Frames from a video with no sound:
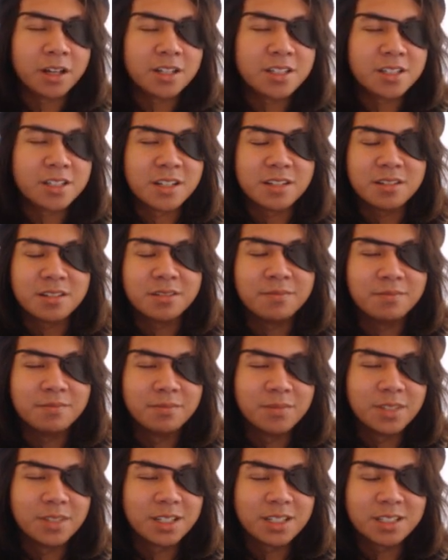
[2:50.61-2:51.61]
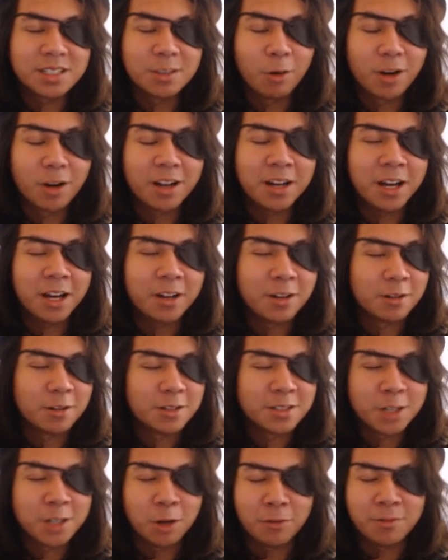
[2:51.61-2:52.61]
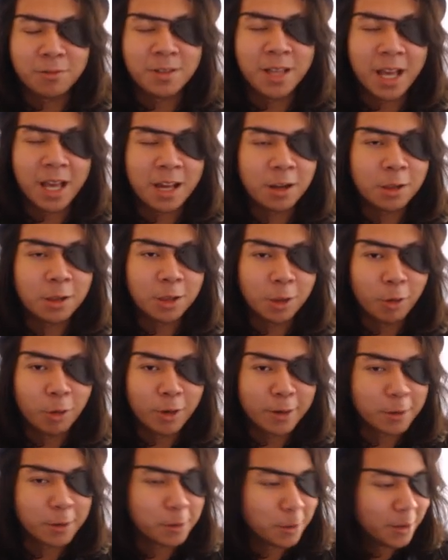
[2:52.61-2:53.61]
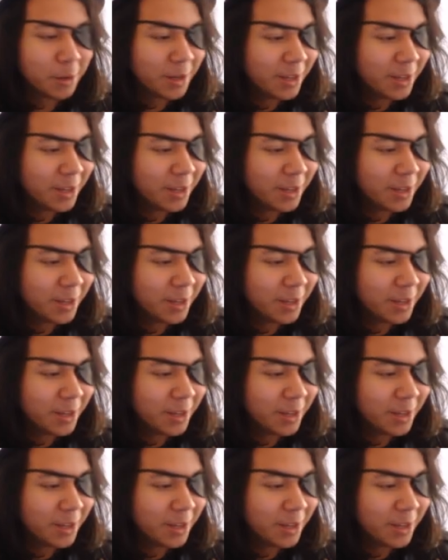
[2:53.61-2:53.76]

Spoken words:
Just sort it out yourself. Get a lawyer.